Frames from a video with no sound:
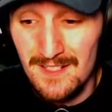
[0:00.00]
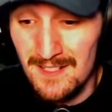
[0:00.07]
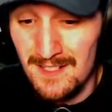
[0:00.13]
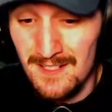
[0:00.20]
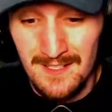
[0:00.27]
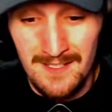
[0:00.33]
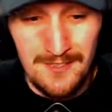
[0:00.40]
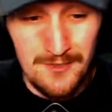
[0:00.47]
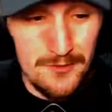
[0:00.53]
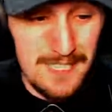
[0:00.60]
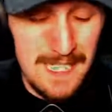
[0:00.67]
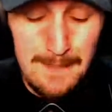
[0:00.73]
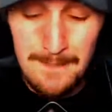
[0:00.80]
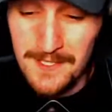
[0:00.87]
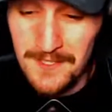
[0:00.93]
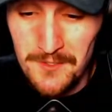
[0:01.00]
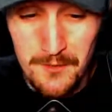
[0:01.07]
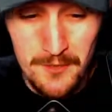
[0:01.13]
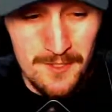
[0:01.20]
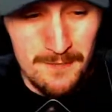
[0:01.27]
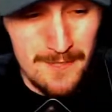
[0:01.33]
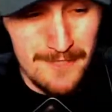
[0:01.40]
who came to the
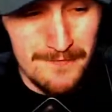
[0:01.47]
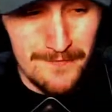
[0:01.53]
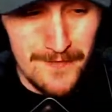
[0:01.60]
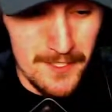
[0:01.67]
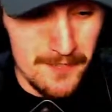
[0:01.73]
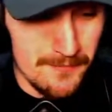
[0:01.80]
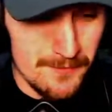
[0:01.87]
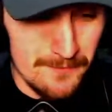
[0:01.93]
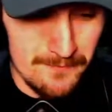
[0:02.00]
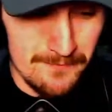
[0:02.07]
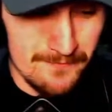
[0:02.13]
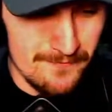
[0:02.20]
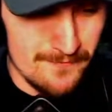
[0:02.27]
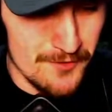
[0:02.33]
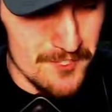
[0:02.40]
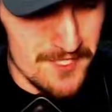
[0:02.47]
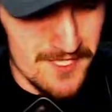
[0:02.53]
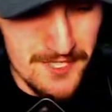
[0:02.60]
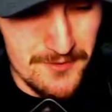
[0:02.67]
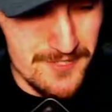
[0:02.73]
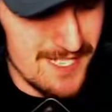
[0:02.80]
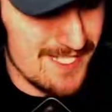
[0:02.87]
door and made fun of him for his
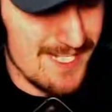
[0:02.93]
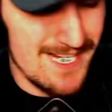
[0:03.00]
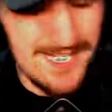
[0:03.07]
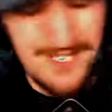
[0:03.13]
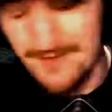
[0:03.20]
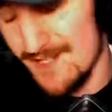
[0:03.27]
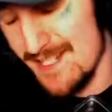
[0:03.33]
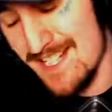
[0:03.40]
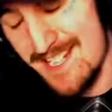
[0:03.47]
low testosterone.